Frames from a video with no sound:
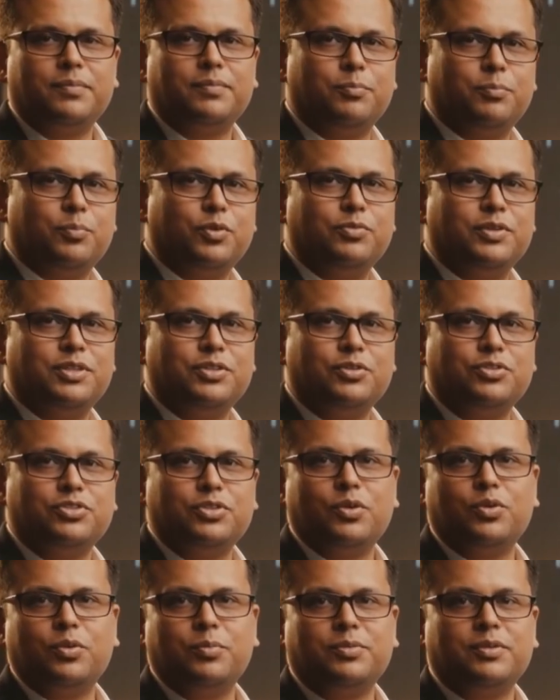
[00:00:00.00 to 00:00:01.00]
Moving to
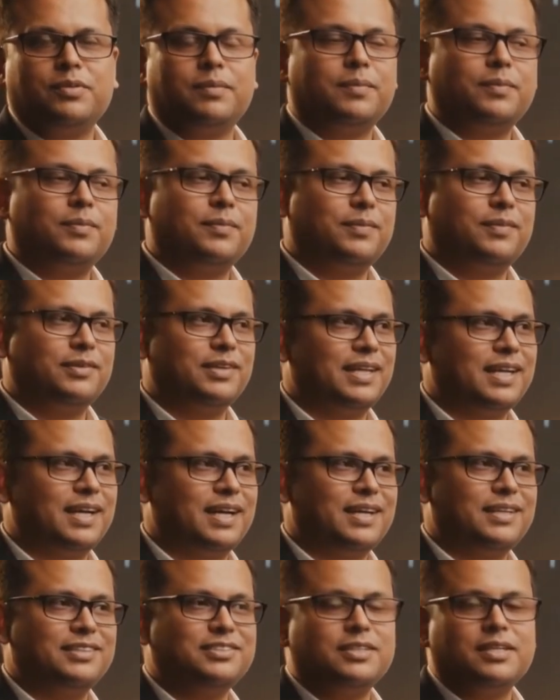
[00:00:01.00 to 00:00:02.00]
SOAP, they
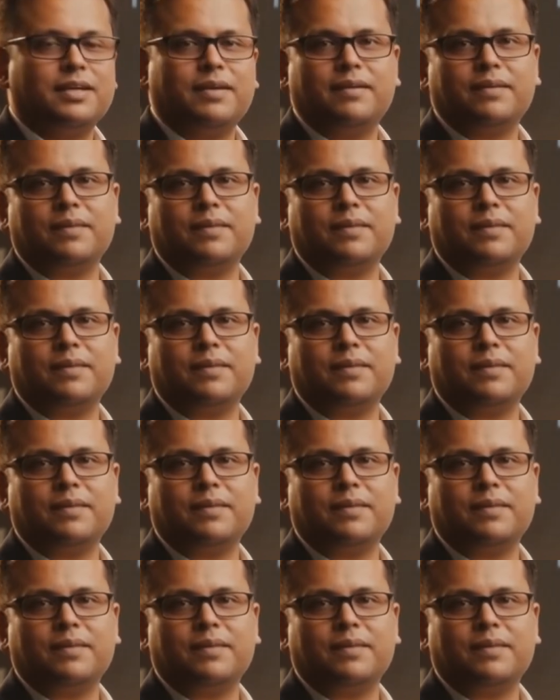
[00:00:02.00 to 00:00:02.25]
ask